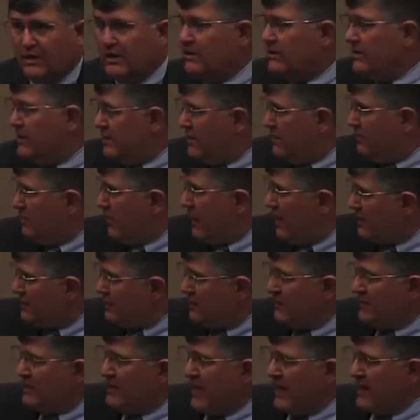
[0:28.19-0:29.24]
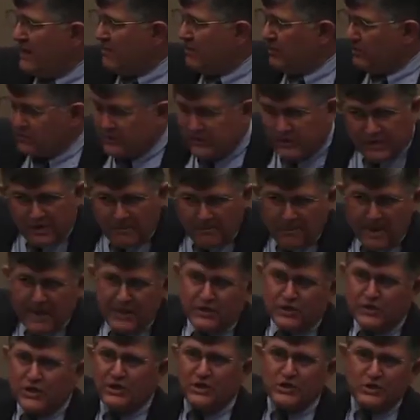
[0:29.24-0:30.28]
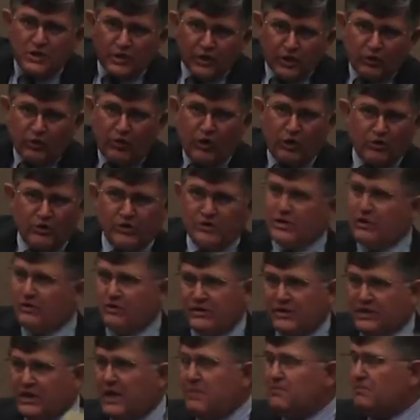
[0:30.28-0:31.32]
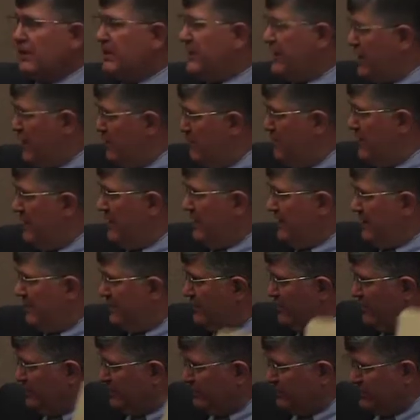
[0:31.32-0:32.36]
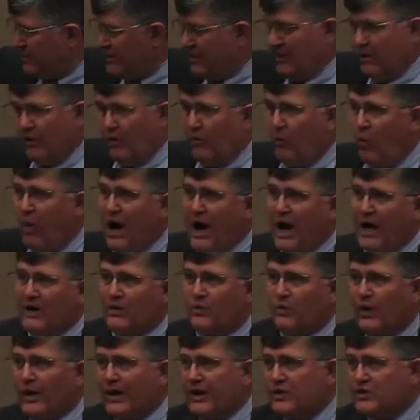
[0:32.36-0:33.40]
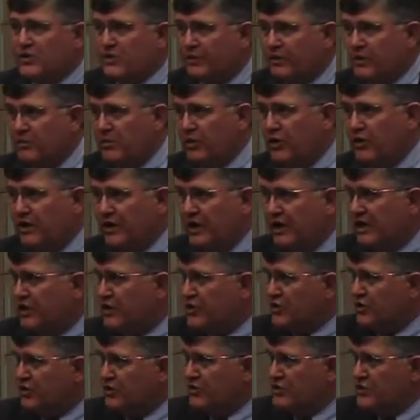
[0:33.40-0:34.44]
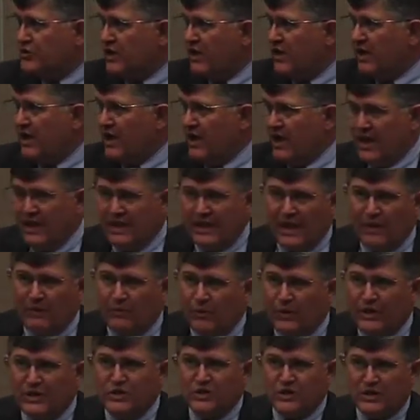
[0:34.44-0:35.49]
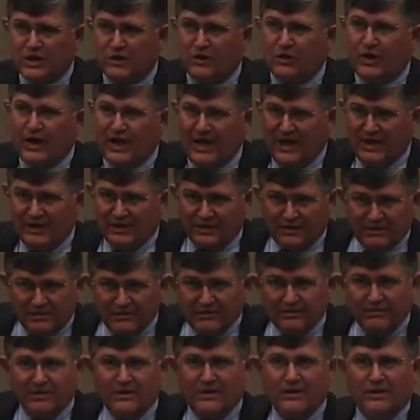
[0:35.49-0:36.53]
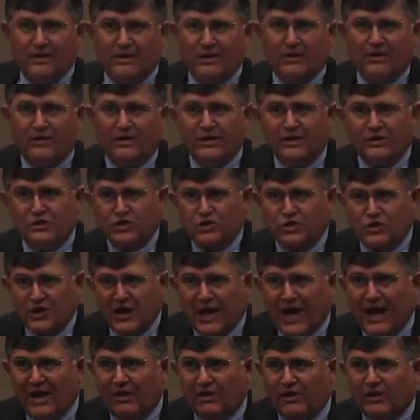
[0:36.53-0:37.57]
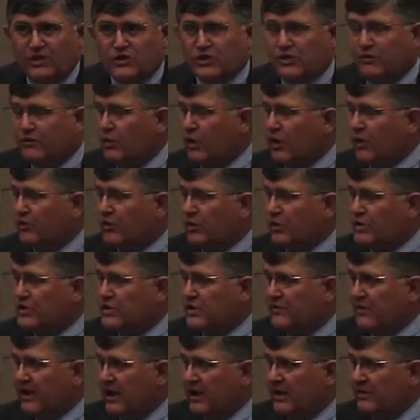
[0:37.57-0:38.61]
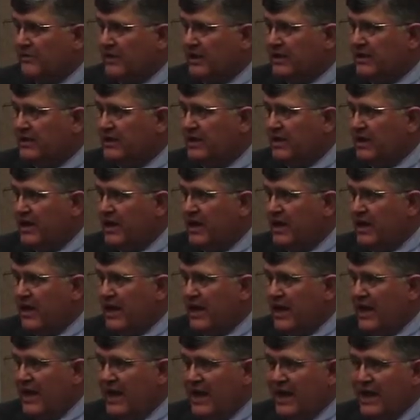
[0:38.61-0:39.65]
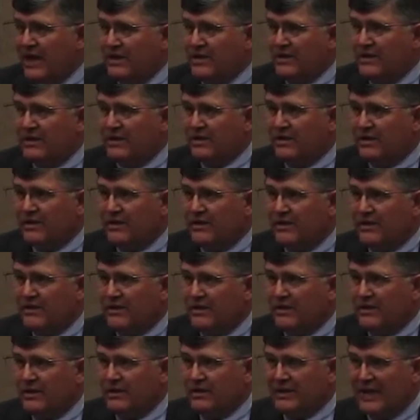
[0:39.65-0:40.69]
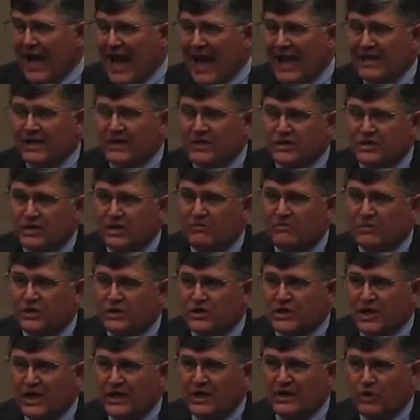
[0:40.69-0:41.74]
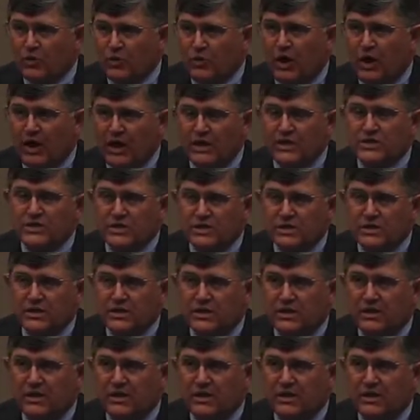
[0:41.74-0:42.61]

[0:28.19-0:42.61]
That the Procter & Gamble's and the Macy's and the Kroger's are deeply committed to a wide range of community issues, and yet we still had this challenge of workforce development. And the data seemed to say to us